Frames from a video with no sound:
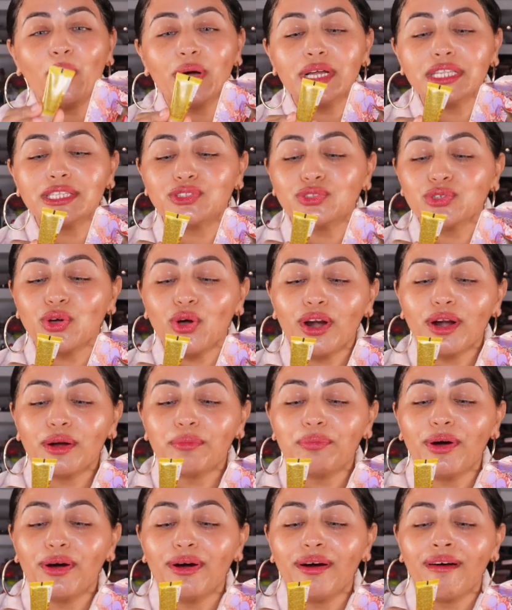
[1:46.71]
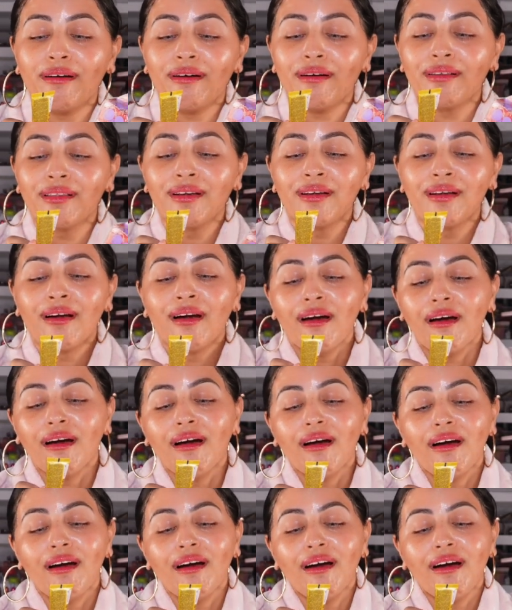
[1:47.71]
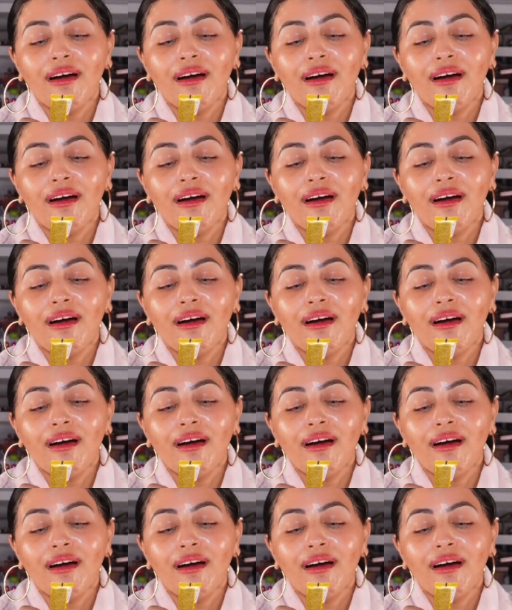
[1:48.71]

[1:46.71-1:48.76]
adorable.